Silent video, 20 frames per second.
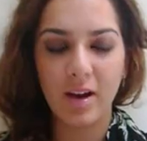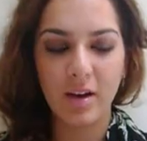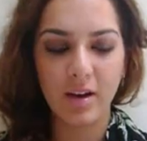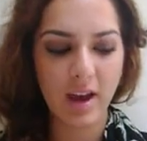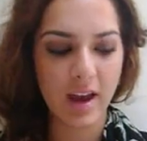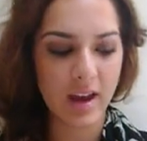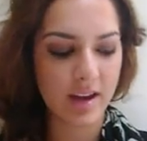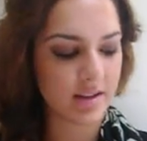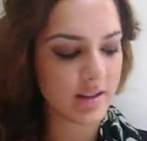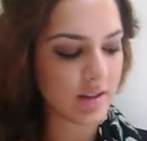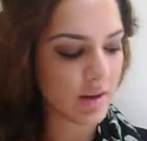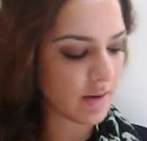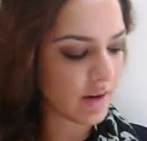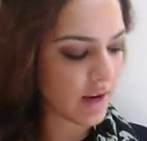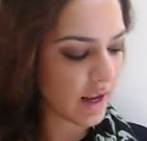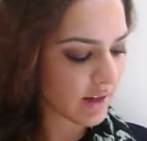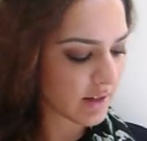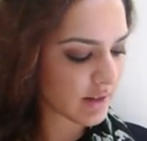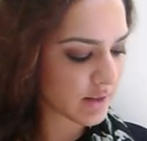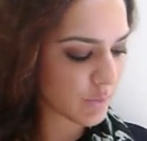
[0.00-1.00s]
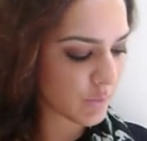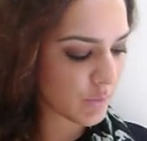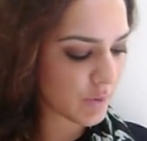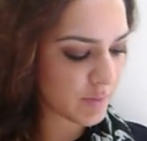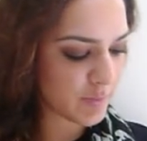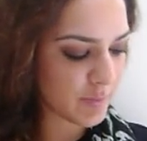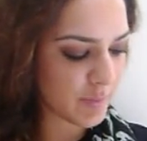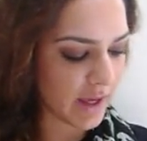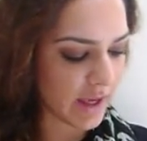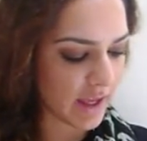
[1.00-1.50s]
Okay, so next
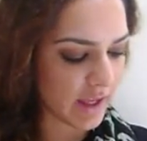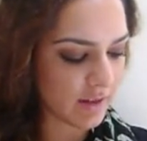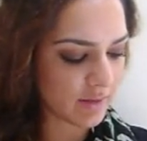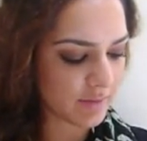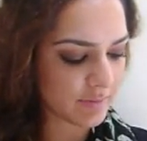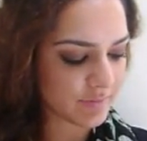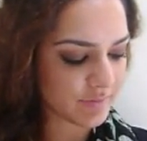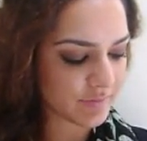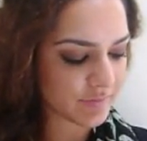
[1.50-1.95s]
would be